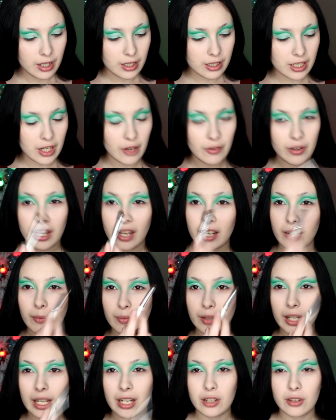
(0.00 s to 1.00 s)
so that way I can
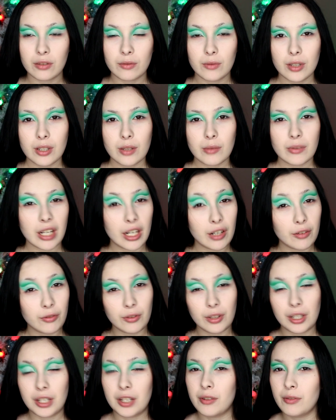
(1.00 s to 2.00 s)
apply it
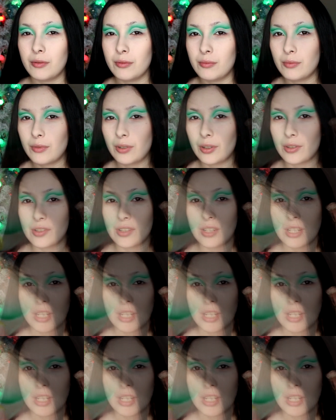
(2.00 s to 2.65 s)
carefully closer